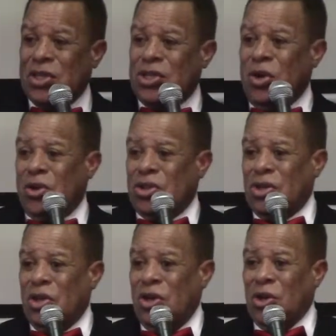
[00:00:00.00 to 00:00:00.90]
the
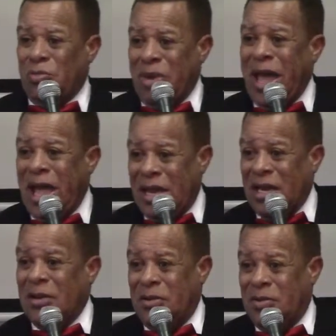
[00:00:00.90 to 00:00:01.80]
church, look bad.
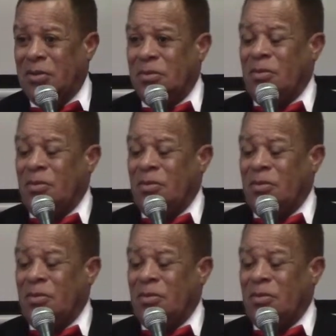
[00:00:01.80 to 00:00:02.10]
Mm.